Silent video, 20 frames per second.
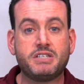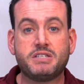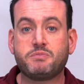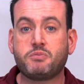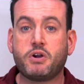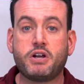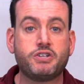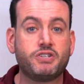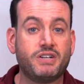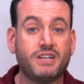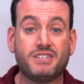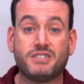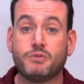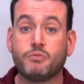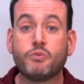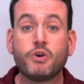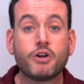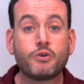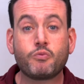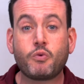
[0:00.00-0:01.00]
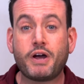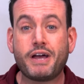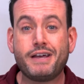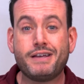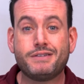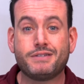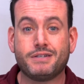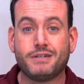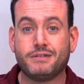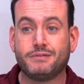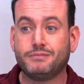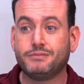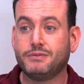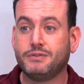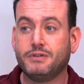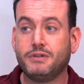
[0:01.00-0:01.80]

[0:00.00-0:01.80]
inspiration hits in weird ways and